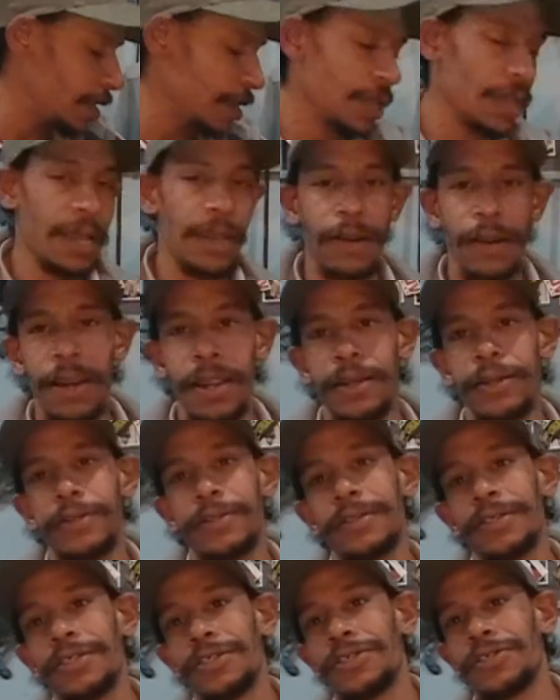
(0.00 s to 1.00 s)
All right.
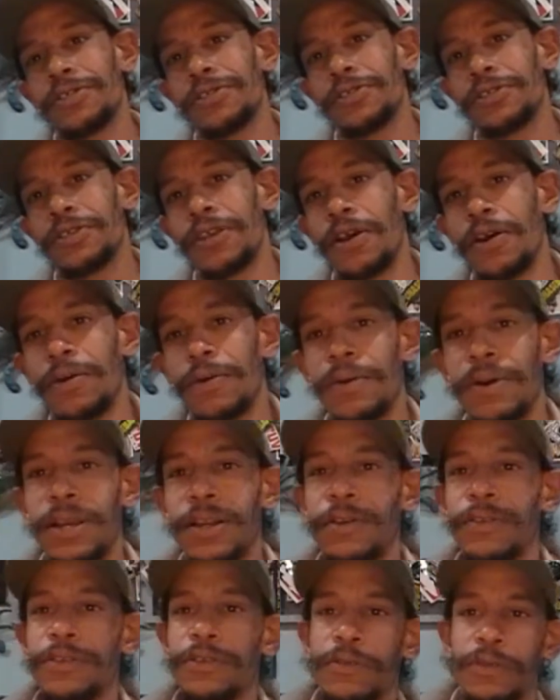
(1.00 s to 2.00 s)
So, I
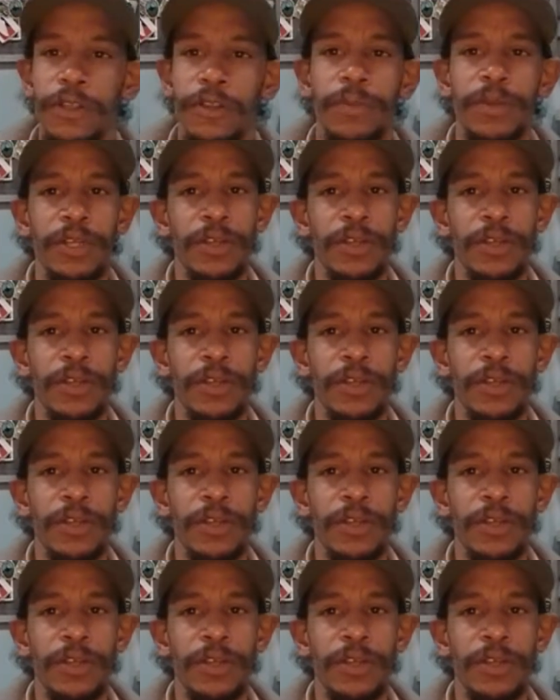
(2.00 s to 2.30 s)
know this was a little